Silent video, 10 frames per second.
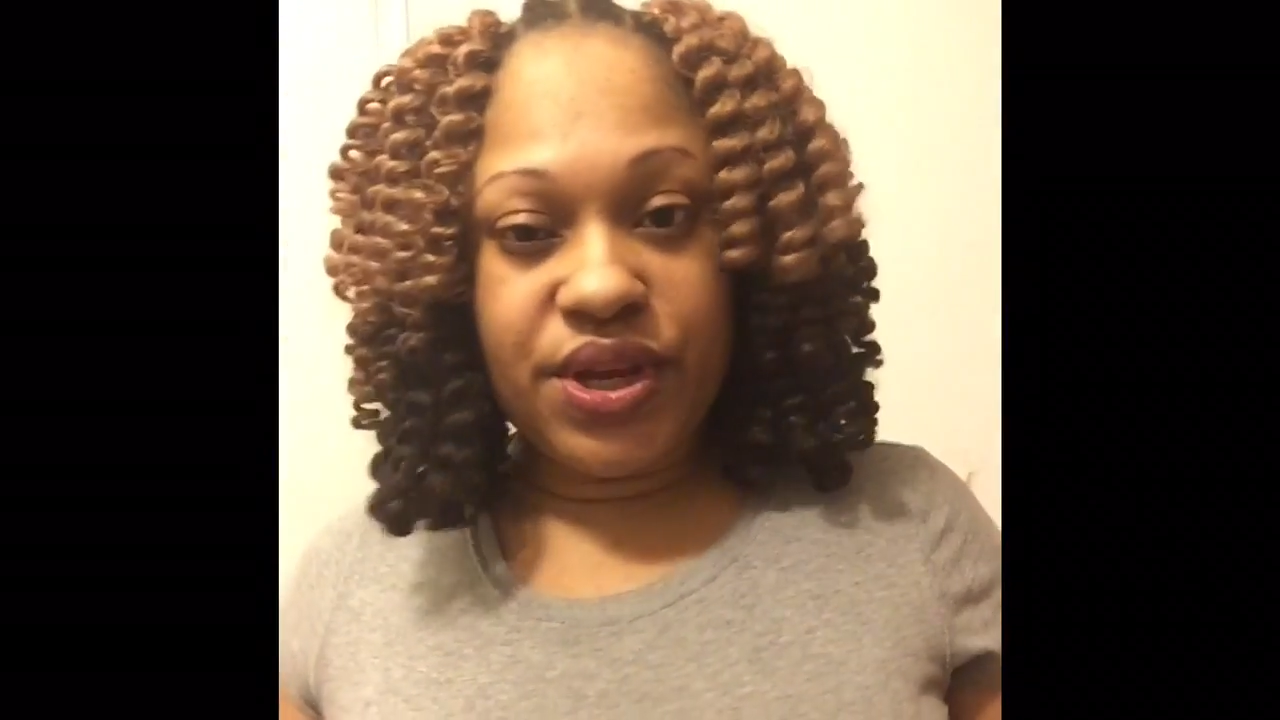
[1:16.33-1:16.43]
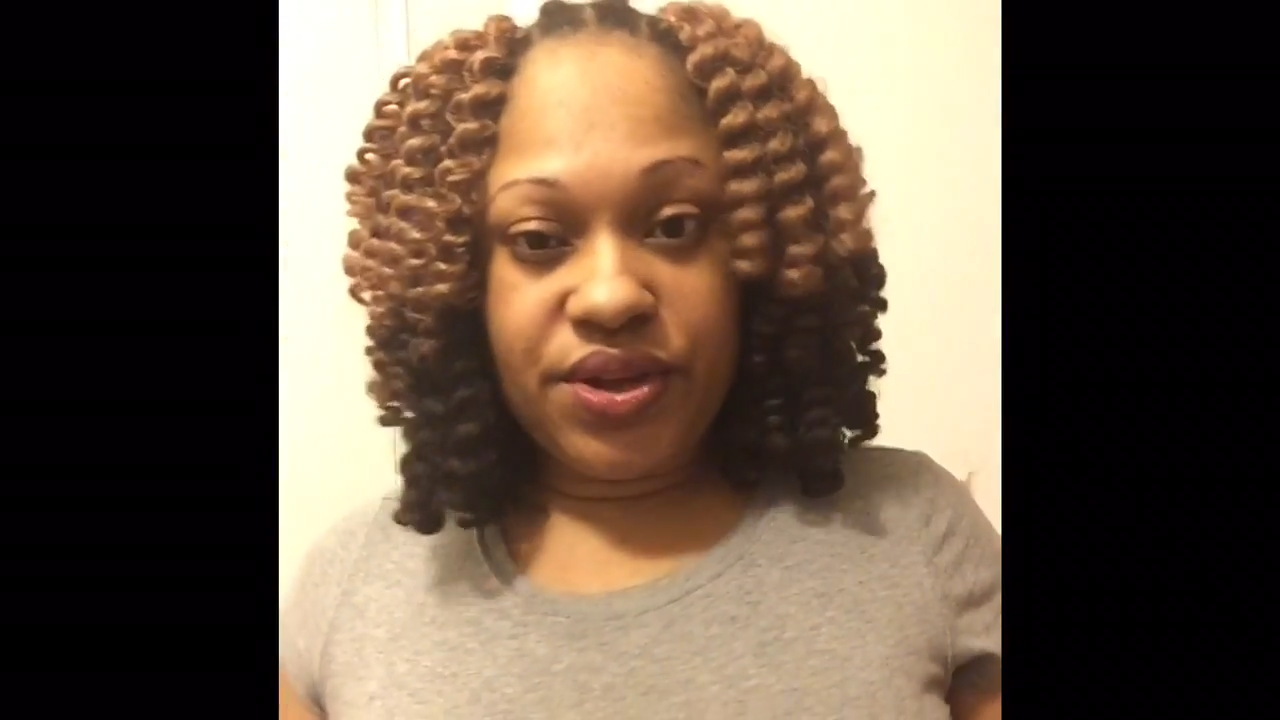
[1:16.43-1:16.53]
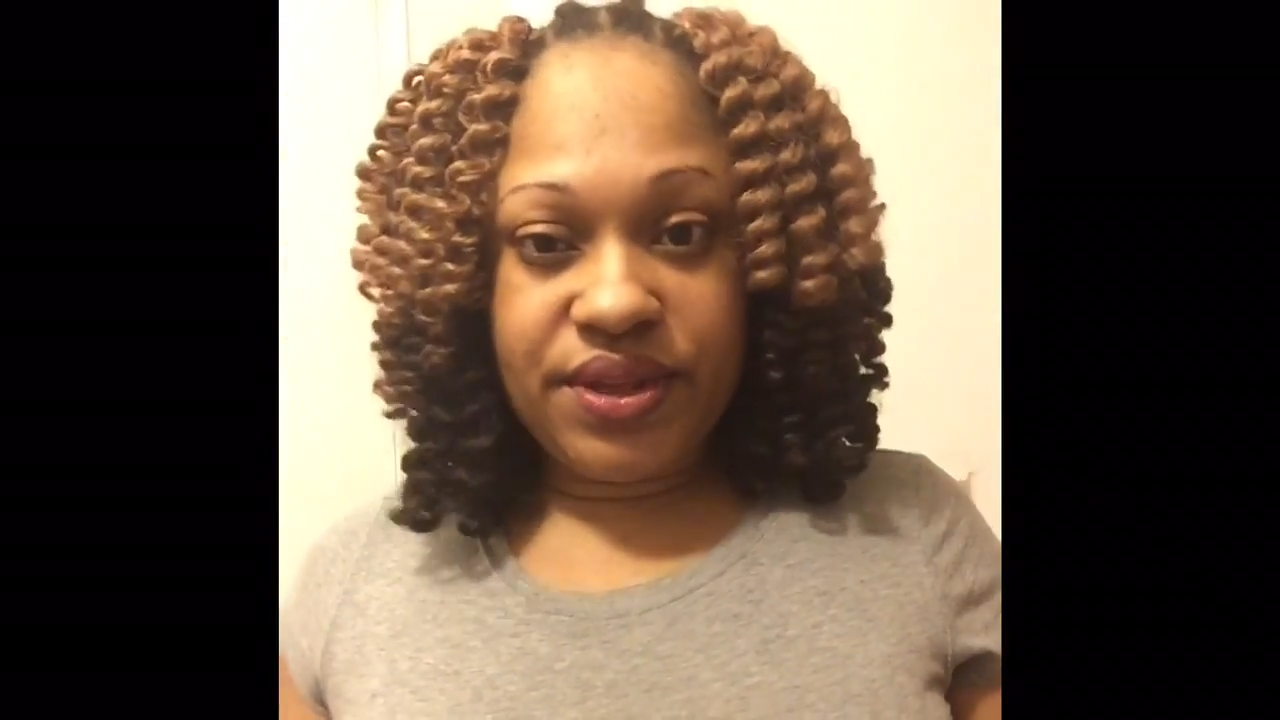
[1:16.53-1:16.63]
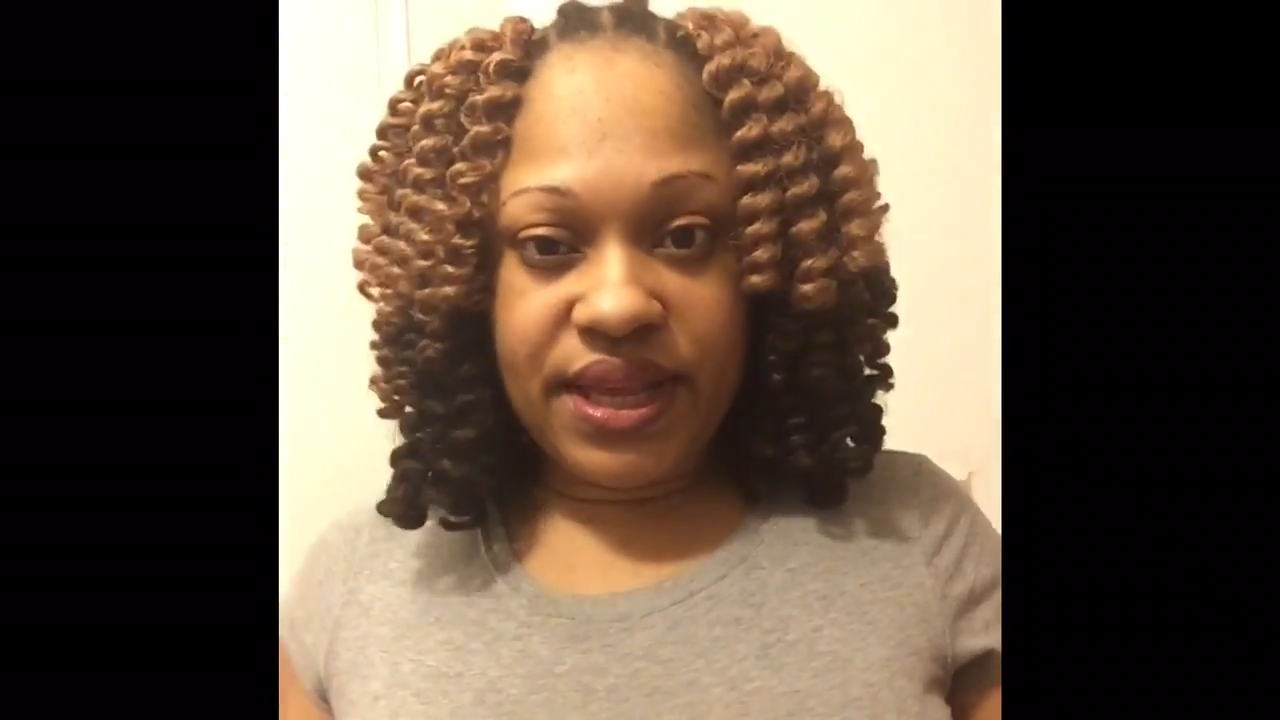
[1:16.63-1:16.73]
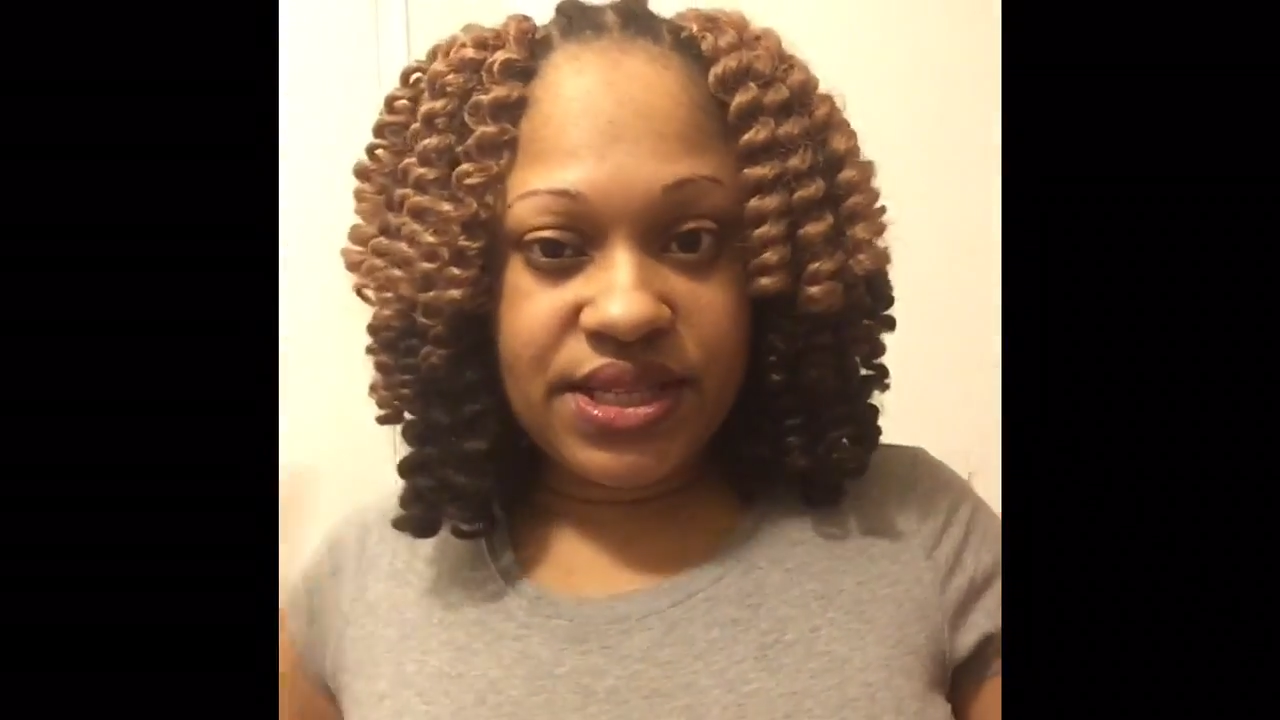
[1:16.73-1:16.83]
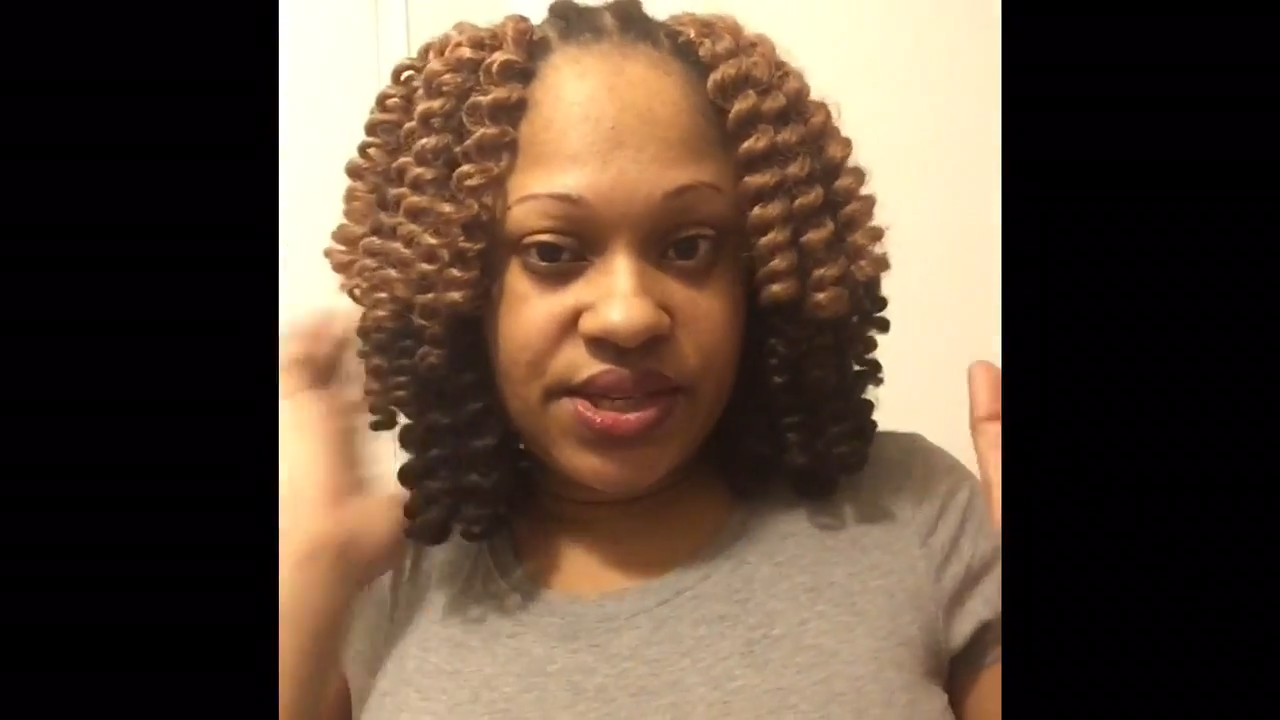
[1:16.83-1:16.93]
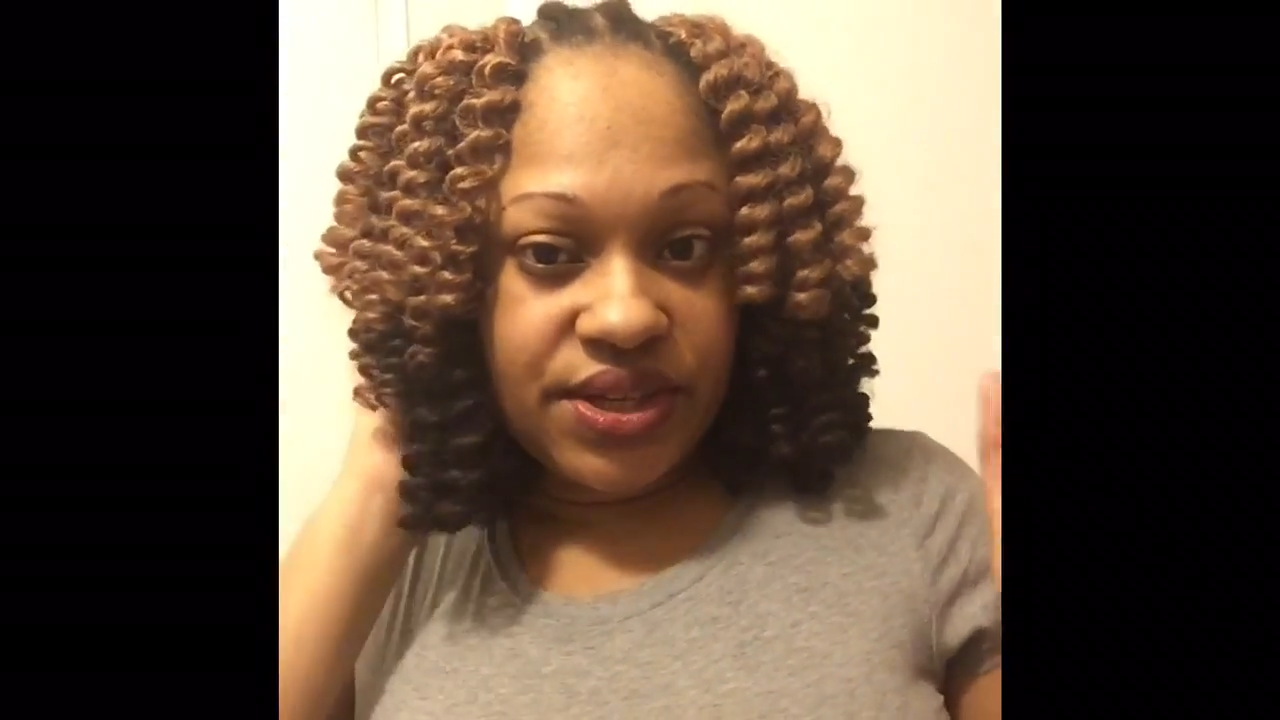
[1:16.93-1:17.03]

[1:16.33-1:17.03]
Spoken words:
you'll need to